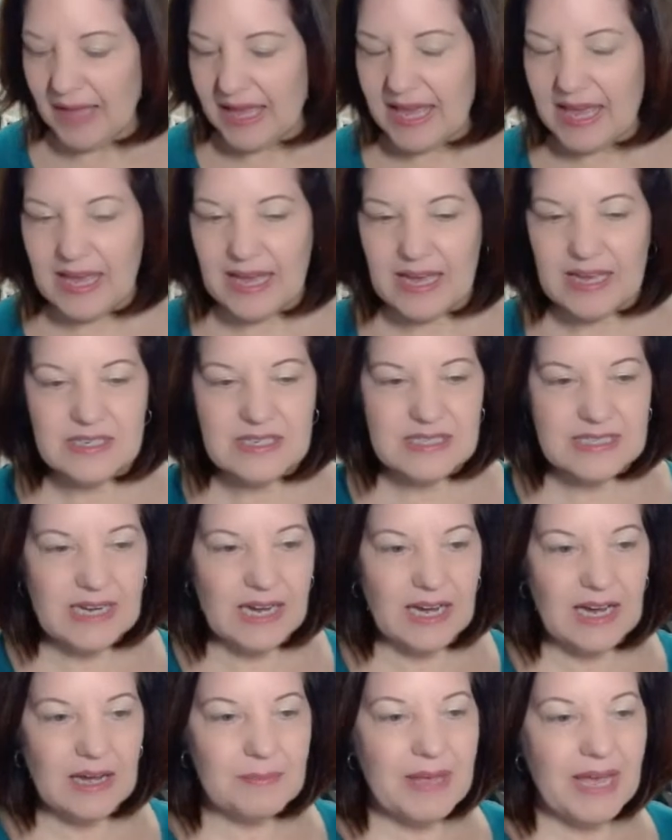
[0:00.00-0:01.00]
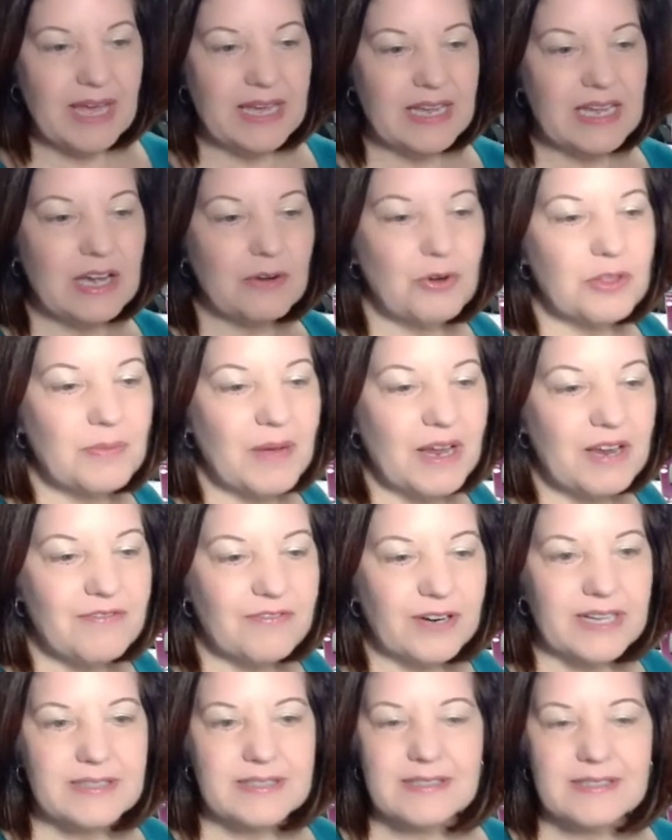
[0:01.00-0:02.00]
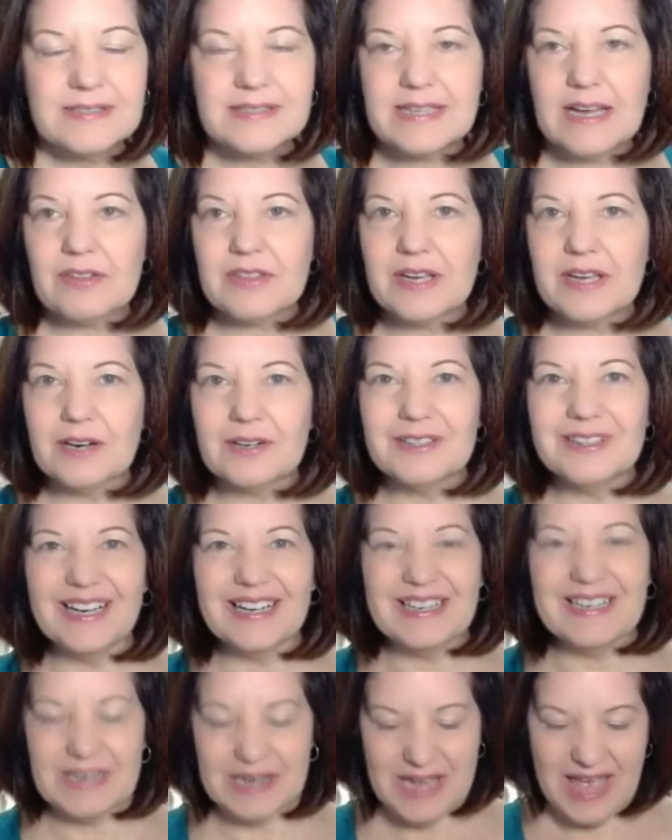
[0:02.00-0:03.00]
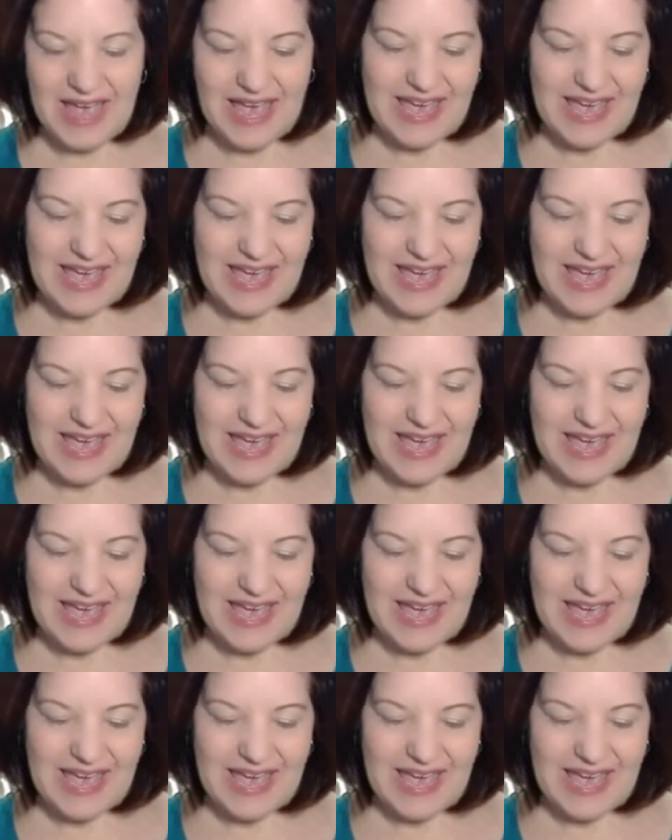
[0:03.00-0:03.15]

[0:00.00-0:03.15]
and hang out with my friends in South Carolina.